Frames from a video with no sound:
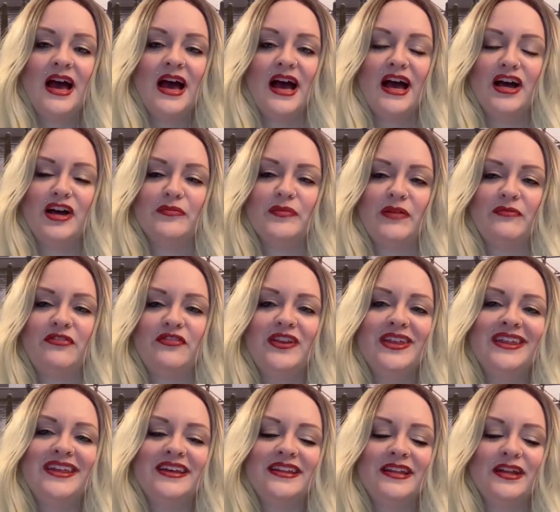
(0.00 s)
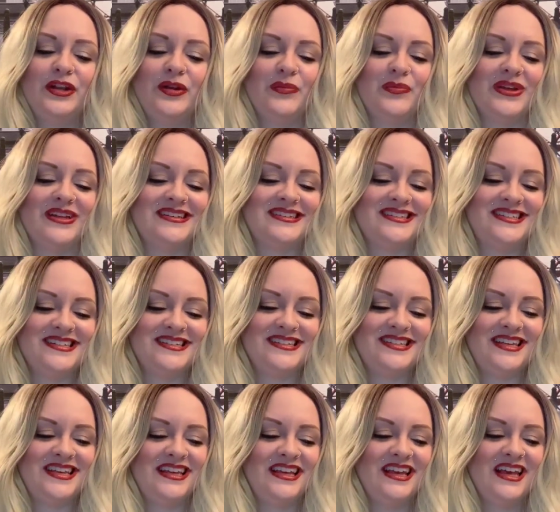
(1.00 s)
I'm feeling a little bit
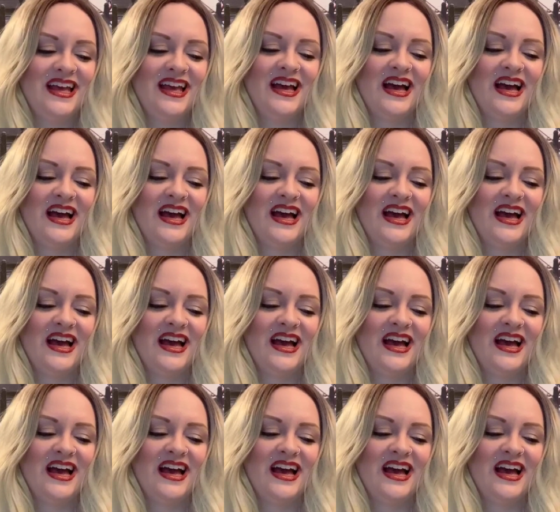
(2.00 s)
dizzy.